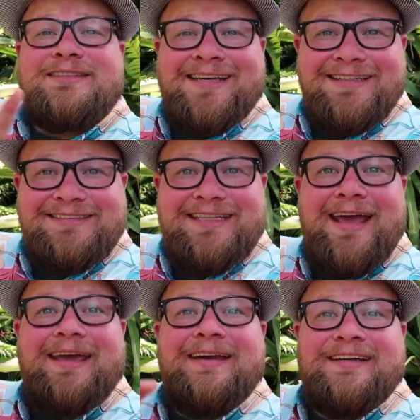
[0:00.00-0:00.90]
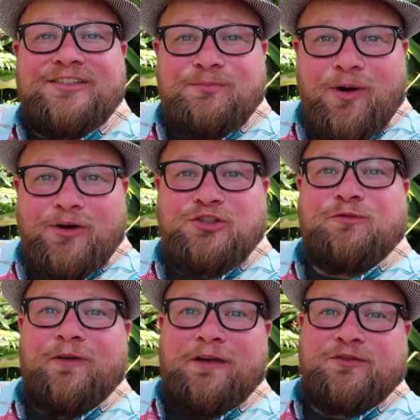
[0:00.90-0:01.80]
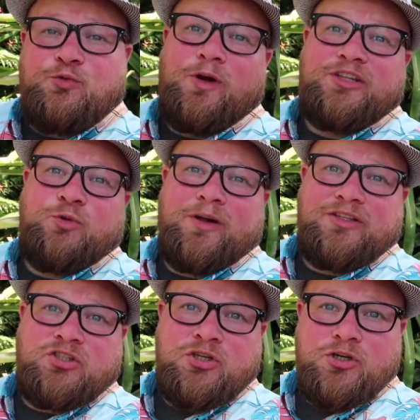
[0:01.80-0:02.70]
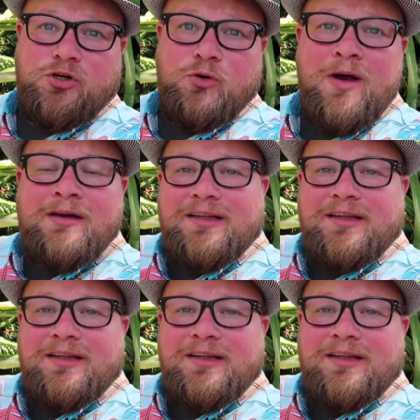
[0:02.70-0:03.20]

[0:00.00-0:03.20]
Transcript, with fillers: Today is March 5th, 2022.